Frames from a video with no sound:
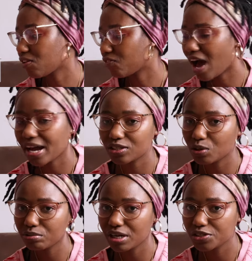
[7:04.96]
if I
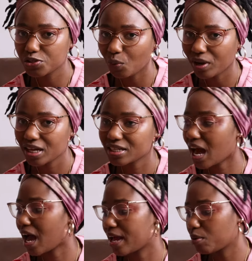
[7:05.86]
don't enjoy it,
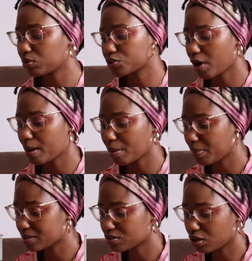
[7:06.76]
I will try my
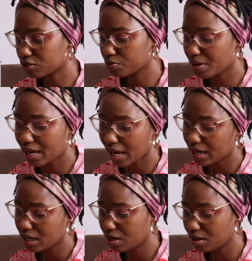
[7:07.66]
best not to make
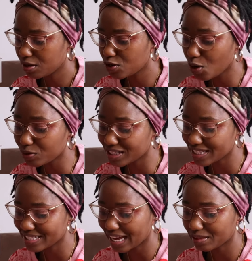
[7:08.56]
any notes
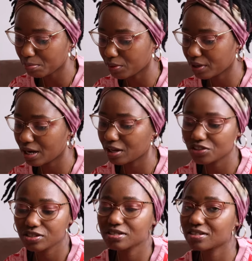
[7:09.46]
inside the book, and I'll
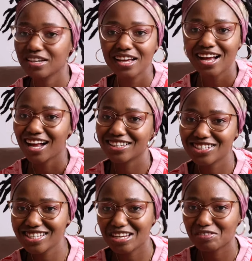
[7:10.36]

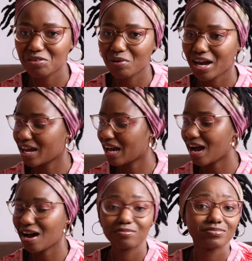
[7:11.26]
just give it away.
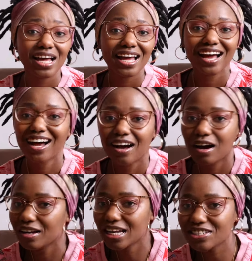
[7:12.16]

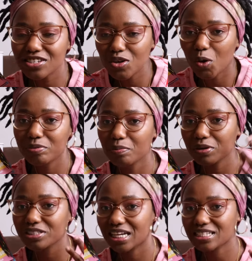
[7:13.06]
Let's just hope the
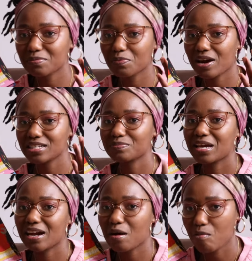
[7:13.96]
book does surprise
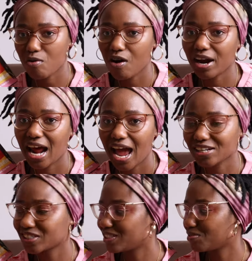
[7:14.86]
me and I'm wrong and I
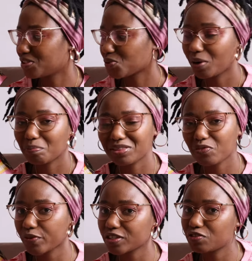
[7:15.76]
actually do enjoy it. But the
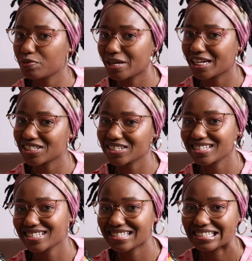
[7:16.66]
first few
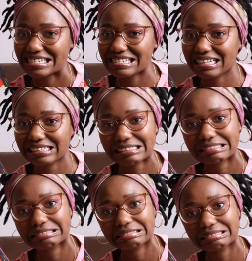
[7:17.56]
pages, I was like,
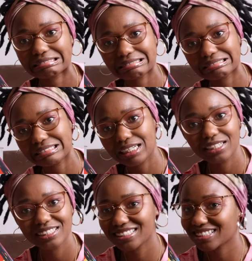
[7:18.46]

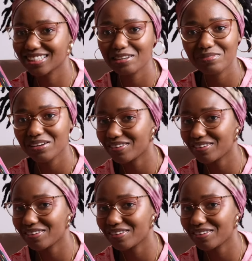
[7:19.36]
this is not my